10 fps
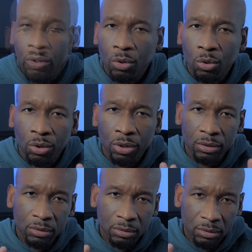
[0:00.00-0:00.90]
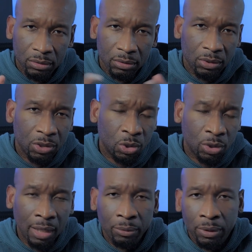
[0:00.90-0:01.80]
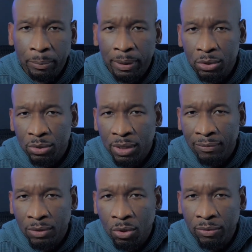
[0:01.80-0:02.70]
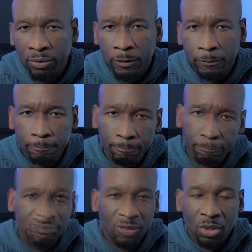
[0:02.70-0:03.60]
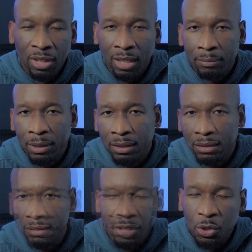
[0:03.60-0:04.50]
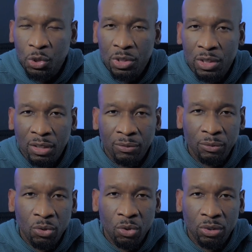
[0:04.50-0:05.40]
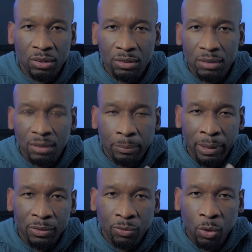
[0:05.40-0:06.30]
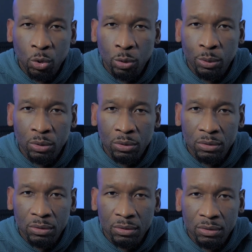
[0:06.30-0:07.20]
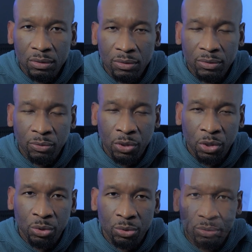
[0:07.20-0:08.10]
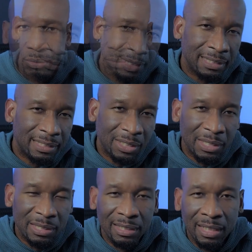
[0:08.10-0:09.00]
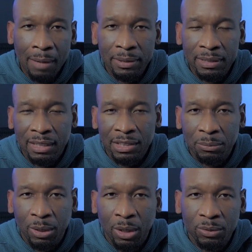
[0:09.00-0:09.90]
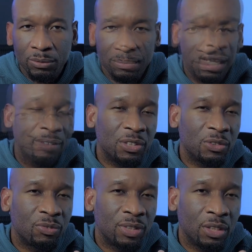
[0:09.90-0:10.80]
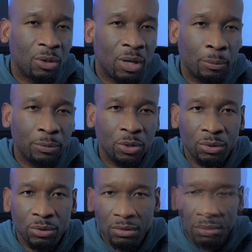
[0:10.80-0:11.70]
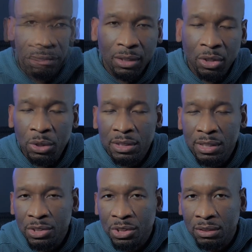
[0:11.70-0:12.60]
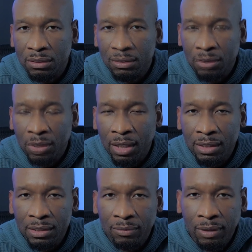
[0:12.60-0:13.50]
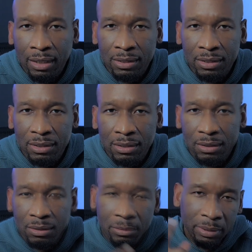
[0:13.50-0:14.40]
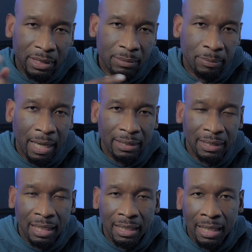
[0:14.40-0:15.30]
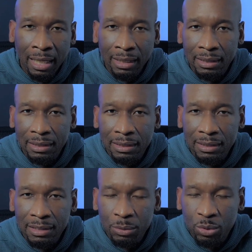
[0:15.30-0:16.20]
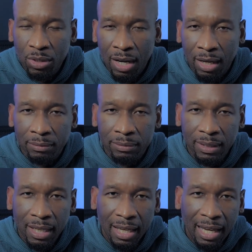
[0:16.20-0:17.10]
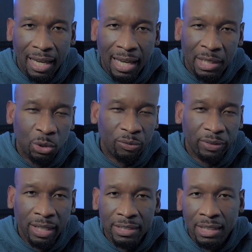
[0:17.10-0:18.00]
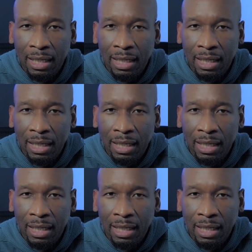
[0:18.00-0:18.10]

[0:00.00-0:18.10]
Or do you like what the Pixels have to offer? Or are you like me and you're just looking for the best foldable for you? Let's discuss in the comment section below. And if this video helped you make your decision for your next device, please smash that like, subscribe, and notification